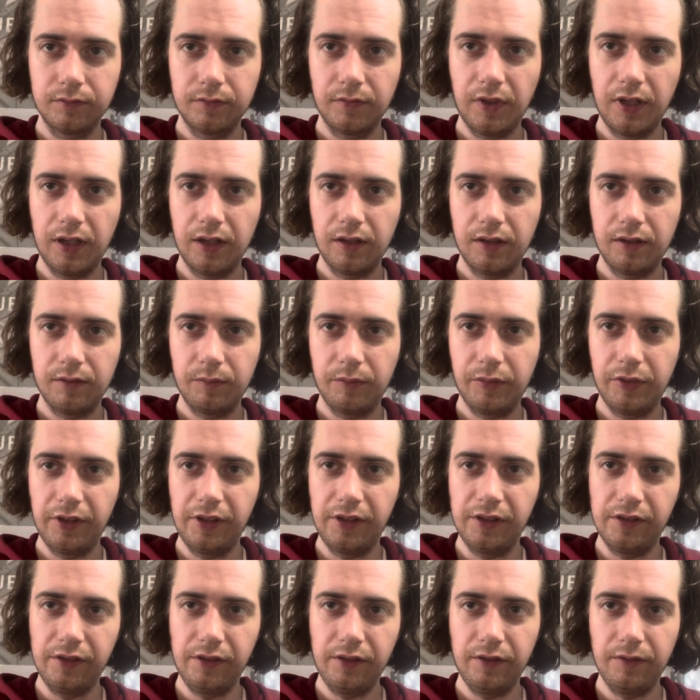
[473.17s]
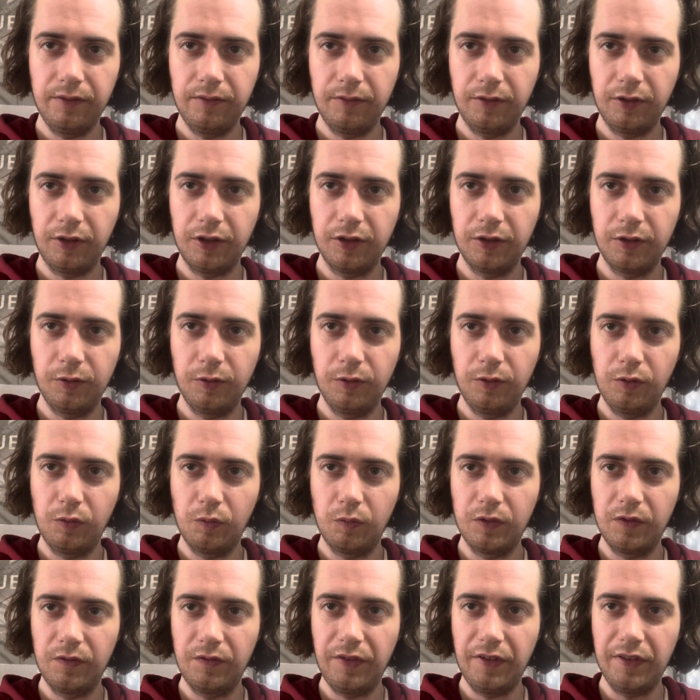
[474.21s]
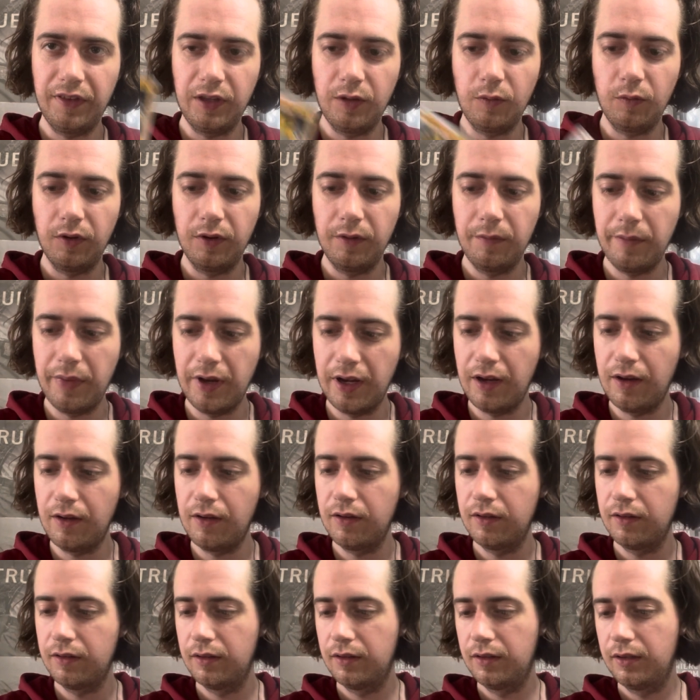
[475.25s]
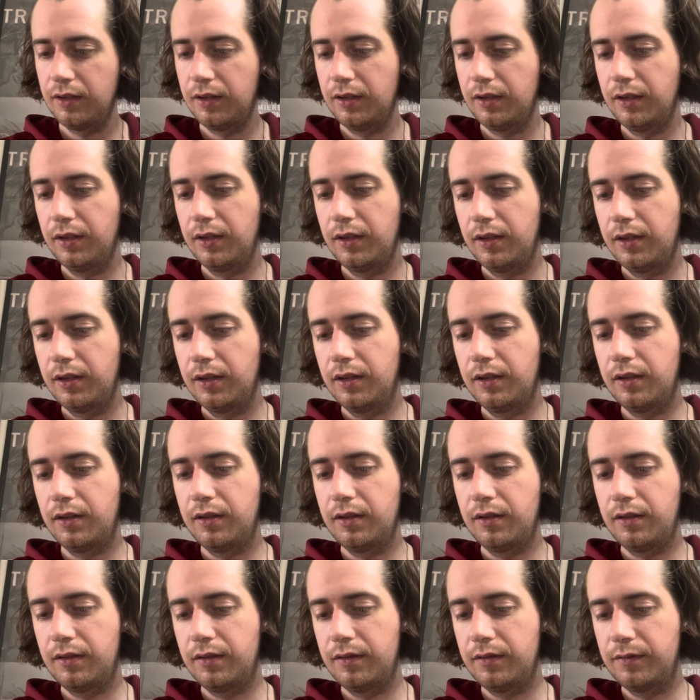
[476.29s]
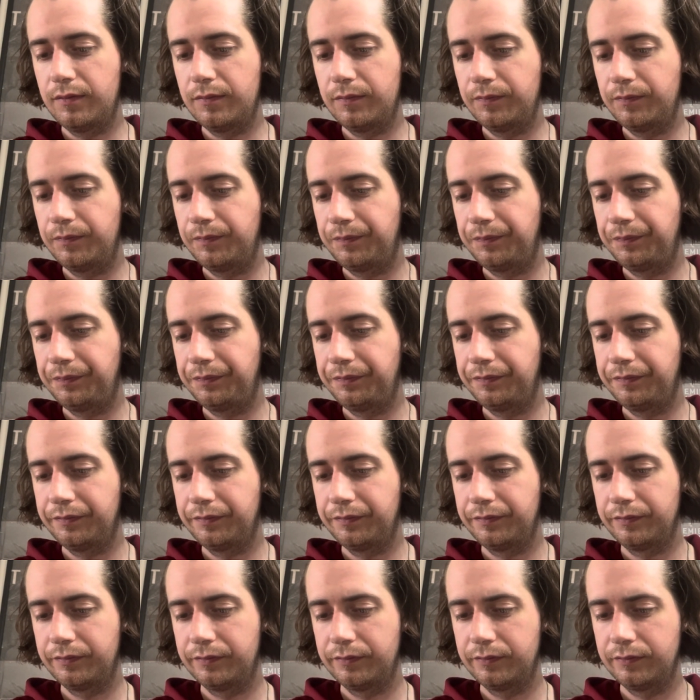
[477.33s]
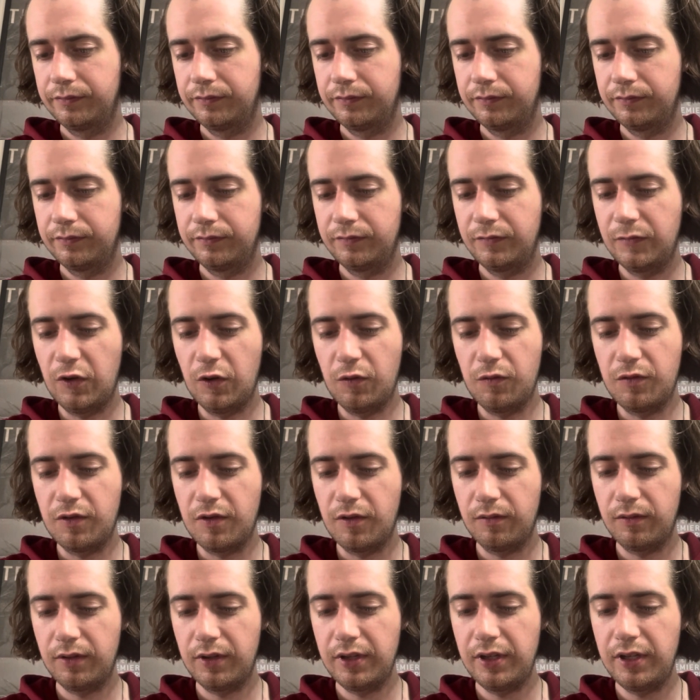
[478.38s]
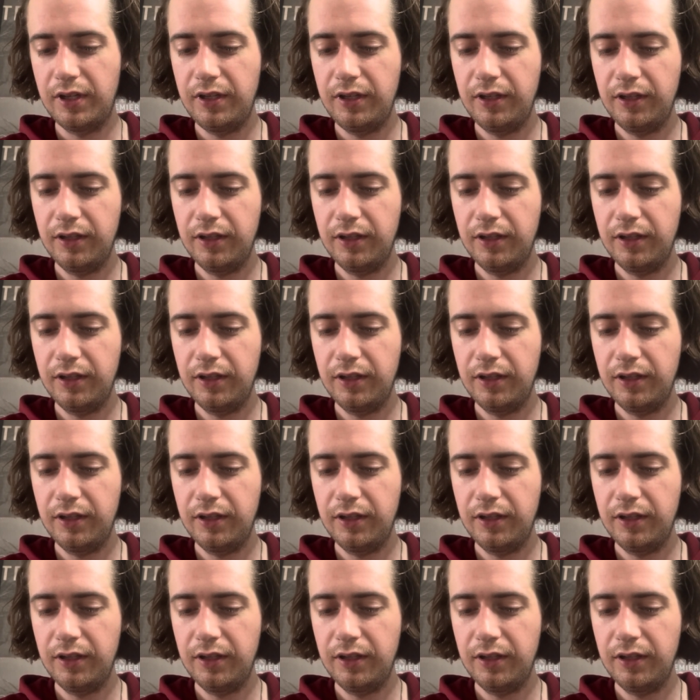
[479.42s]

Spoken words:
yeah, but he's a good old 151 pal. Don't know why he